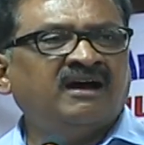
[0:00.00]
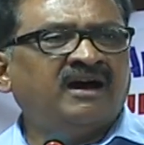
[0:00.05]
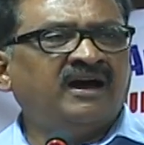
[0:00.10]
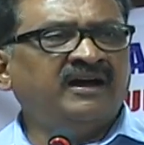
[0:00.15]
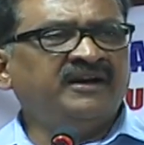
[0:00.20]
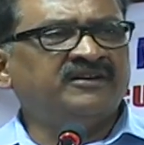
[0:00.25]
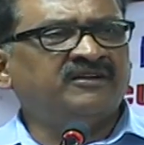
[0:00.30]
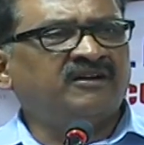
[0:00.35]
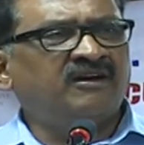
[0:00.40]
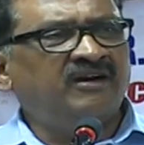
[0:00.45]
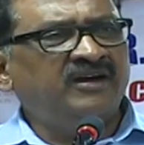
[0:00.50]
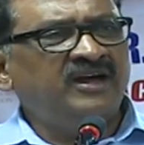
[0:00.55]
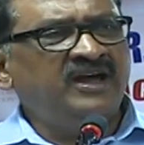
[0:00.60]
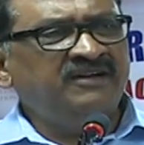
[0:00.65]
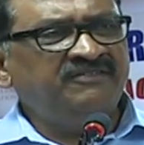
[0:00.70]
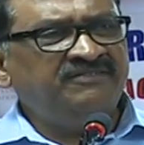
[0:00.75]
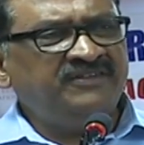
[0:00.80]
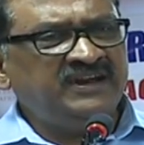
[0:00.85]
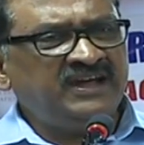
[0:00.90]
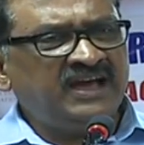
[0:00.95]
And
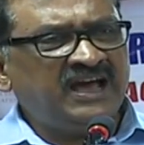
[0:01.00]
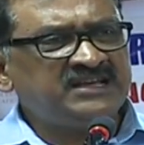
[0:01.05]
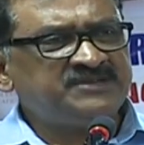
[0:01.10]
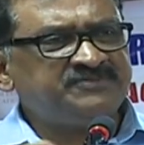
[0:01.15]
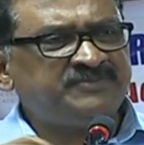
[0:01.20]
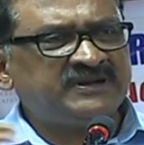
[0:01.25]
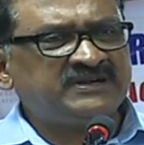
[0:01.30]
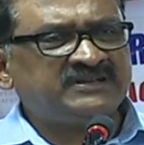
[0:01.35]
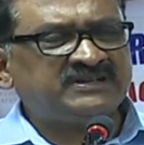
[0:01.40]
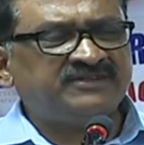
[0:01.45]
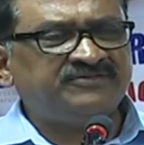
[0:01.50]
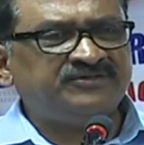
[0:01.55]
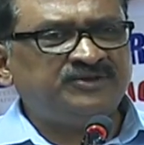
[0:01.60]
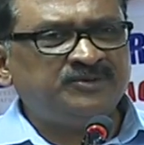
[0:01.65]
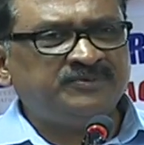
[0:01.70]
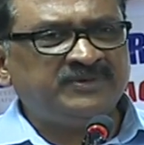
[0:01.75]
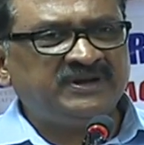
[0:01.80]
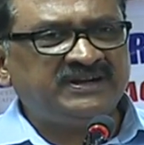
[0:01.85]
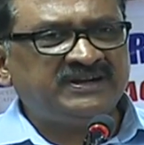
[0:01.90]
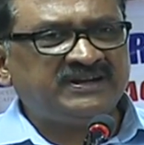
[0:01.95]
every aspect of
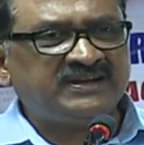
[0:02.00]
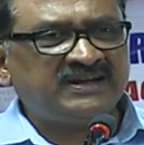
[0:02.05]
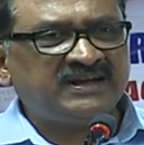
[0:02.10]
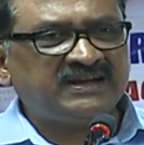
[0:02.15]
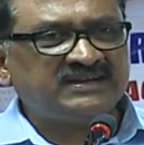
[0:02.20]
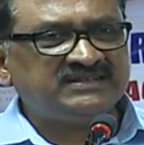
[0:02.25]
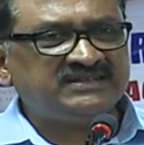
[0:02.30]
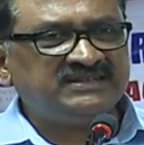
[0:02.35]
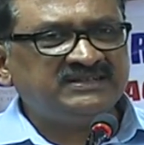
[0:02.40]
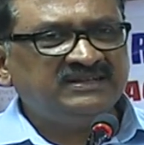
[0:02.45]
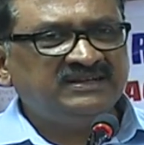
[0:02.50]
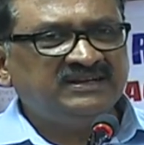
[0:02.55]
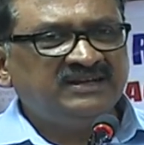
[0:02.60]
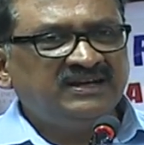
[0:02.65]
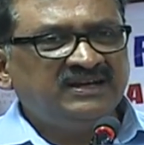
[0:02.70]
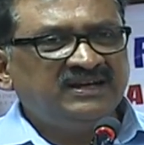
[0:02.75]
human interaction,